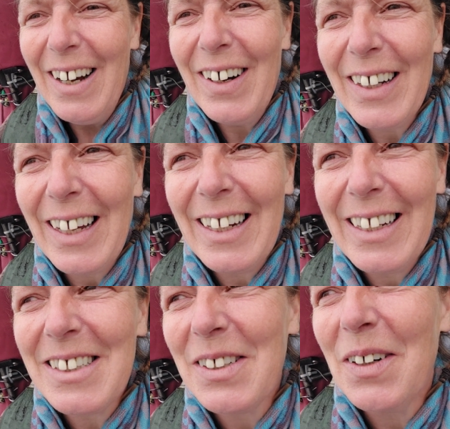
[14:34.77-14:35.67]
Okay,
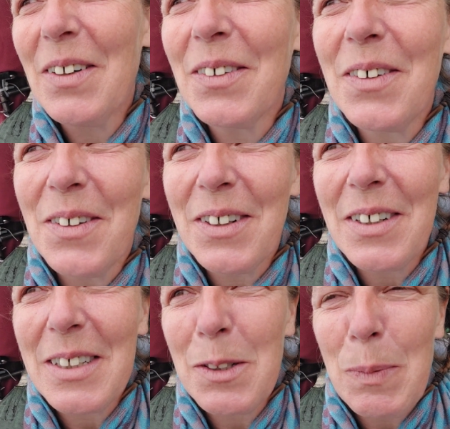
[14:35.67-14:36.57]
let's go conquer
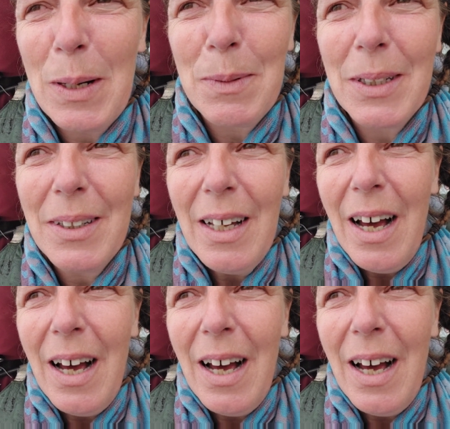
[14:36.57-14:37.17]
this baby.